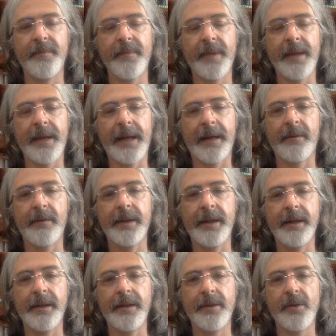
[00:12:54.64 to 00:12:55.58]

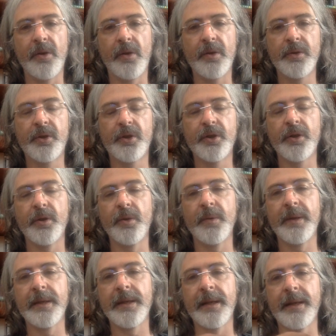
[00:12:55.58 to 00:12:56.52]
Harry Dodge, who
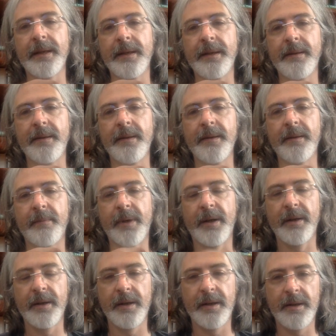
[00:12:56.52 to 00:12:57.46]
is a
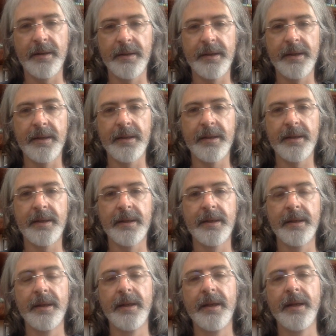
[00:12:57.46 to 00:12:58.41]
American artist,
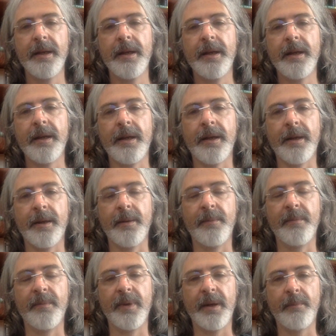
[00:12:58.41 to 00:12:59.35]

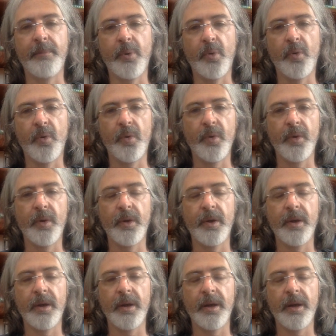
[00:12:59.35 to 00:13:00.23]
born